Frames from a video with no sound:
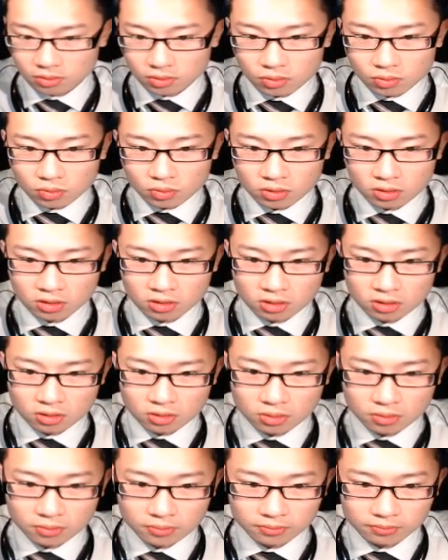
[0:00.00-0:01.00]
We're
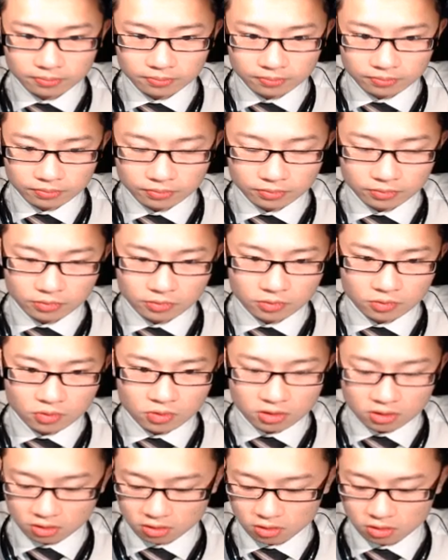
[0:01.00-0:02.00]
gonna
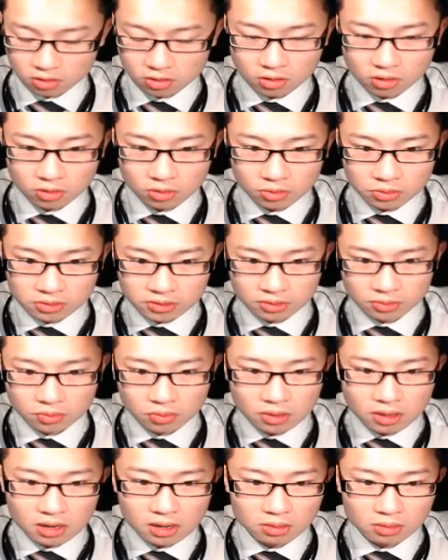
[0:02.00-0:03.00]
go closing
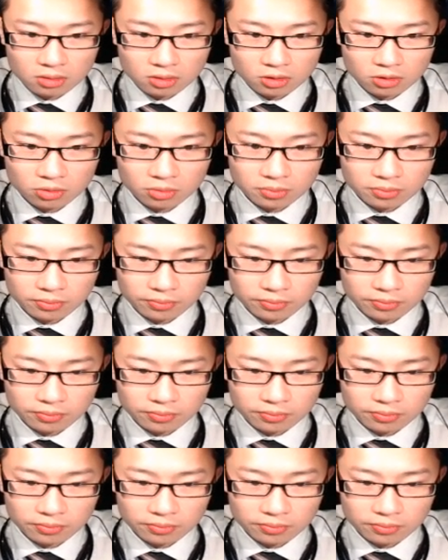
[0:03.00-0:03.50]
while loop.